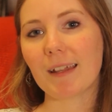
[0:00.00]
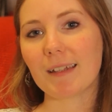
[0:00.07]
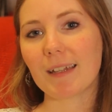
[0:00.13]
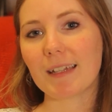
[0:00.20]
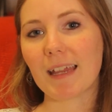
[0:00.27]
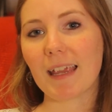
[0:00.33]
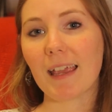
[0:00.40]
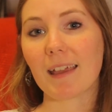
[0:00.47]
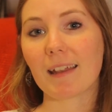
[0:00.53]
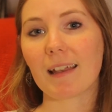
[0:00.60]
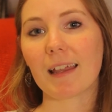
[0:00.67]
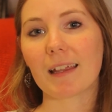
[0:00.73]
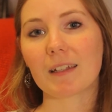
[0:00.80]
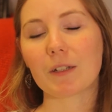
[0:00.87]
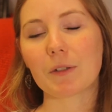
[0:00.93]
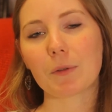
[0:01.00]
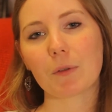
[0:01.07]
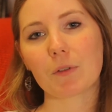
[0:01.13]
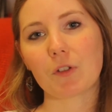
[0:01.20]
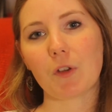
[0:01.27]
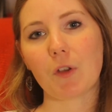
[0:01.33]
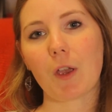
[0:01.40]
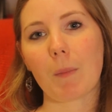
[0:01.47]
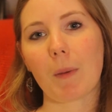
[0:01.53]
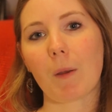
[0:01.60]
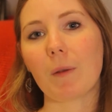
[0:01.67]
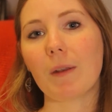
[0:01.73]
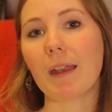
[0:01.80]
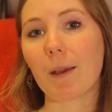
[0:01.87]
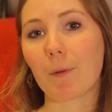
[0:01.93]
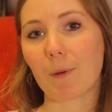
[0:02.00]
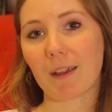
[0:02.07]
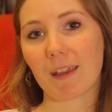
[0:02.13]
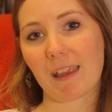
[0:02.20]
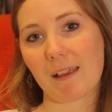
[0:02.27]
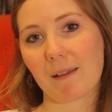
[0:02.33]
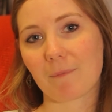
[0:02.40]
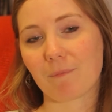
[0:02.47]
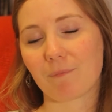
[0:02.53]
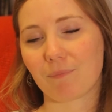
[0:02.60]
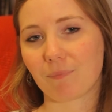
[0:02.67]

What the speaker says: Today I'd like to talk to you about networking.